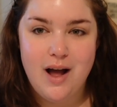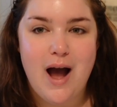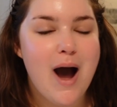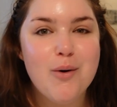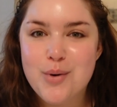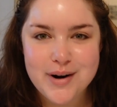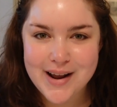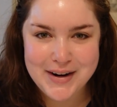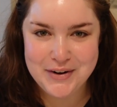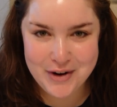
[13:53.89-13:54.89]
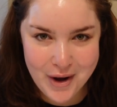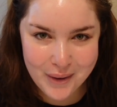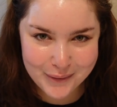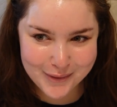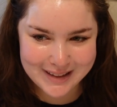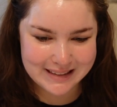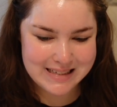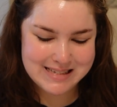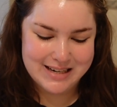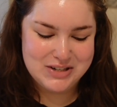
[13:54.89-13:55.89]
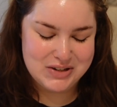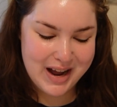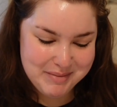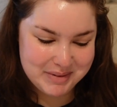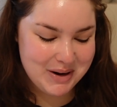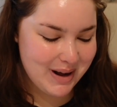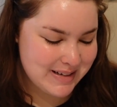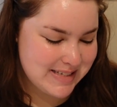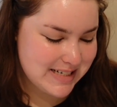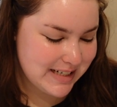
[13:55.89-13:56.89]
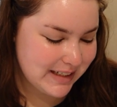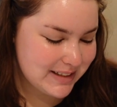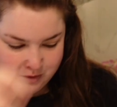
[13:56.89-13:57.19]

How would I know unless I try minoxidil?